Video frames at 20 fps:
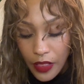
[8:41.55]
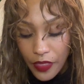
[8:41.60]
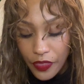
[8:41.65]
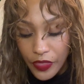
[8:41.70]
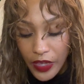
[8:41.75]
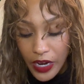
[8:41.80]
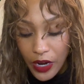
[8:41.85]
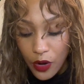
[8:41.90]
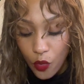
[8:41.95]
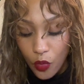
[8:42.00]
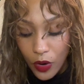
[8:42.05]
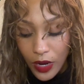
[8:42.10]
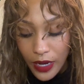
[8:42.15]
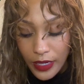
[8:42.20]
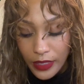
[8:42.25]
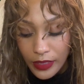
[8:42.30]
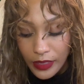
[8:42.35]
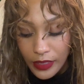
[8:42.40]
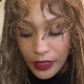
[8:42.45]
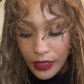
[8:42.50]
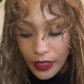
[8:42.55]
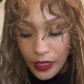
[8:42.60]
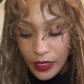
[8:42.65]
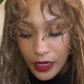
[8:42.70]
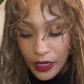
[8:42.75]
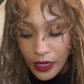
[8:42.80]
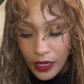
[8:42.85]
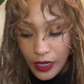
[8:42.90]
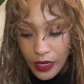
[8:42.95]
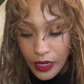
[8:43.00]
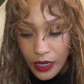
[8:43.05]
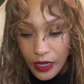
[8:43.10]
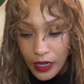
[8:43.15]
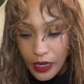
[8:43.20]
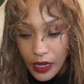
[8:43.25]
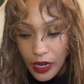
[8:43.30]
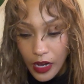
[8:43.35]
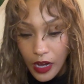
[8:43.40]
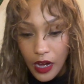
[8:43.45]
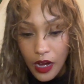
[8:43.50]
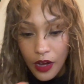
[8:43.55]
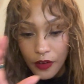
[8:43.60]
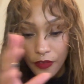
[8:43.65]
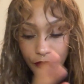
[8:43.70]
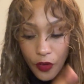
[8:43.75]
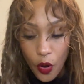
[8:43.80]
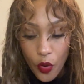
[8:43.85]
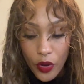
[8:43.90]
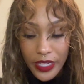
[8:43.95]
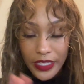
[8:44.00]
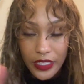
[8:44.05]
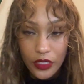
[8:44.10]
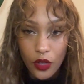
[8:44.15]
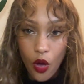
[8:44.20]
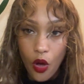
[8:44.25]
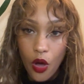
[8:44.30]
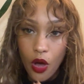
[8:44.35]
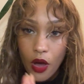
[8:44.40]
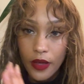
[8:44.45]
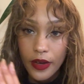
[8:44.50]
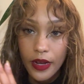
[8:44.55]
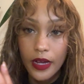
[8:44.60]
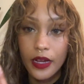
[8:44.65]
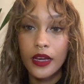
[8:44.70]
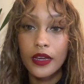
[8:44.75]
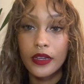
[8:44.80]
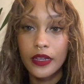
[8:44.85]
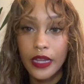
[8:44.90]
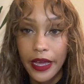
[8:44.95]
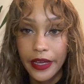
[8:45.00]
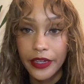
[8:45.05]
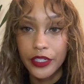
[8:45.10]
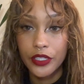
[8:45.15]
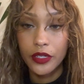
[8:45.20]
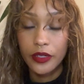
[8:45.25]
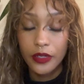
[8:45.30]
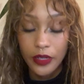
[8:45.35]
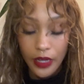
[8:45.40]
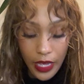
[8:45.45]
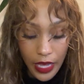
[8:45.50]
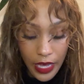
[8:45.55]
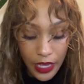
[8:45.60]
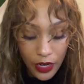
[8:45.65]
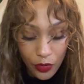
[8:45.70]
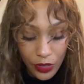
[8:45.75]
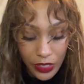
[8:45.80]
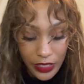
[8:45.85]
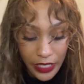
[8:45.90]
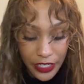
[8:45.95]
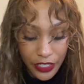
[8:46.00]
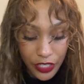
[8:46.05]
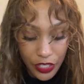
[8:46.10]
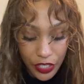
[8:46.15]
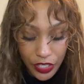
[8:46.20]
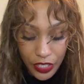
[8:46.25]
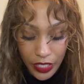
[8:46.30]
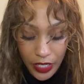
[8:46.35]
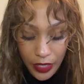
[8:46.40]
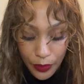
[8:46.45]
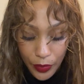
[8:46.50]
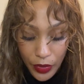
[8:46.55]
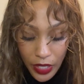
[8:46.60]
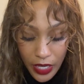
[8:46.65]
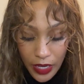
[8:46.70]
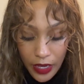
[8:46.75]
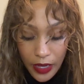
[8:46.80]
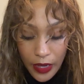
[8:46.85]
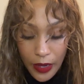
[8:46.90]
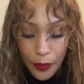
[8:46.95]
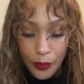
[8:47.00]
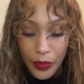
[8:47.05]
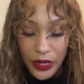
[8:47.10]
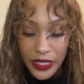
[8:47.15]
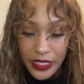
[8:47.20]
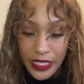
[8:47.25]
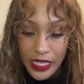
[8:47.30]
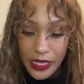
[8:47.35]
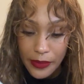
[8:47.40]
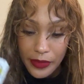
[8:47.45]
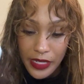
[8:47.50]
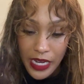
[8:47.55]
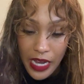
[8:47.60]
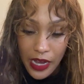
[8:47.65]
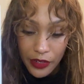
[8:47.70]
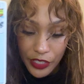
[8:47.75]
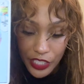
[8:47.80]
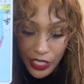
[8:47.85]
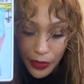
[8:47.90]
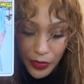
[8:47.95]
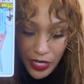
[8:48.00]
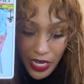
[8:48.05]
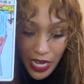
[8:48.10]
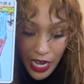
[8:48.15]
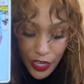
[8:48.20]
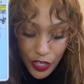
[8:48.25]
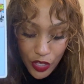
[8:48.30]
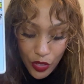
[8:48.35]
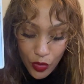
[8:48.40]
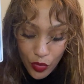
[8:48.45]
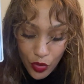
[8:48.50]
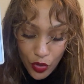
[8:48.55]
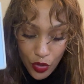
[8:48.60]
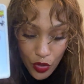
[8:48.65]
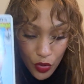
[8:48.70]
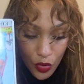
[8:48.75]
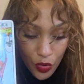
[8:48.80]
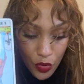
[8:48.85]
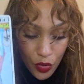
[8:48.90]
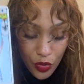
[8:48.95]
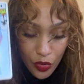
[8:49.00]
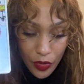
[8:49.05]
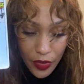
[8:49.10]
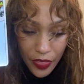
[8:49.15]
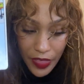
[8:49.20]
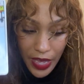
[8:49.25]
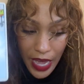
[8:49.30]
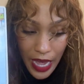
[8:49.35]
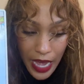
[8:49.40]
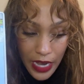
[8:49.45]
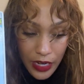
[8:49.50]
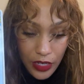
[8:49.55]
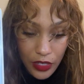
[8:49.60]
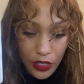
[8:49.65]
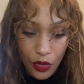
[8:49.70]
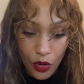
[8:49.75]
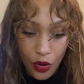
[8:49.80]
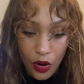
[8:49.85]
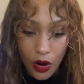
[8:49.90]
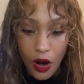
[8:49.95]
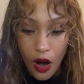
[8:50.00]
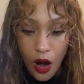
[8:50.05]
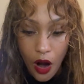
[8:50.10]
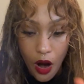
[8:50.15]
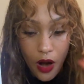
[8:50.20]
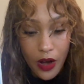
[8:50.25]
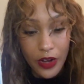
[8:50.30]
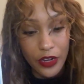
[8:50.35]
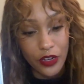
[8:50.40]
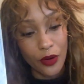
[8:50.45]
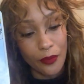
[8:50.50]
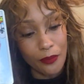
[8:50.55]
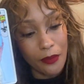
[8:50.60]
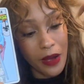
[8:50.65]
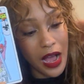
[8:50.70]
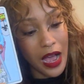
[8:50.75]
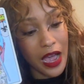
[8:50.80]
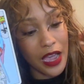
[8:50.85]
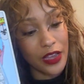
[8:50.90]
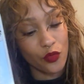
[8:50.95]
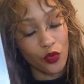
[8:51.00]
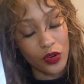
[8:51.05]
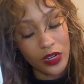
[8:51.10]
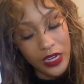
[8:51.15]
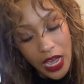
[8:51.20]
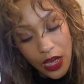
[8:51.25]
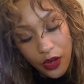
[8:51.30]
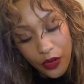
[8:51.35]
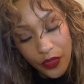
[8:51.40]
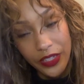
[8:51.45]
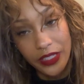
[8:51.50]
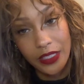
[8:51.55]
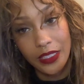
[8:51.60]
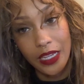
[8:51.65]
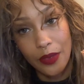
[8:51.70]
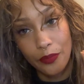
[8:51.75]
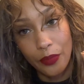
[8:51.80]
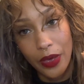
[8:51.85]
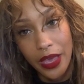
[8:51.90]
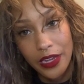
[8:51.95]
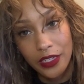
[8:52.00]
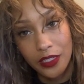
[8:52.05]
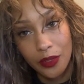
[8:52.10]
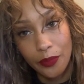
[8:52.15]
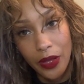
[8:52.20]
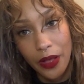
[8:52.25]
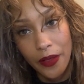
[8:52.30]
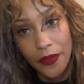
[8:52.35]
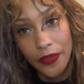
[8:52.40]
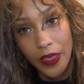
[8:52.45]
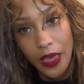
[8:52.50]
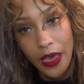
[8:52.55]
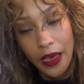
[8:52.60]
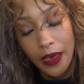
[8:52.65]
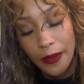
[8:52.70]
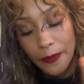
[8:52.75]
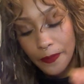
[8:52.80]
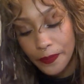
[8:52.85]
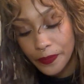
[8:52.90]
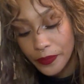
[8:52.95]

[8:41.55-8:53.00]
There was a focus on a connection and a relationship, but deep down, Gemini, you knew that your heart and your mind were not on the same page about that.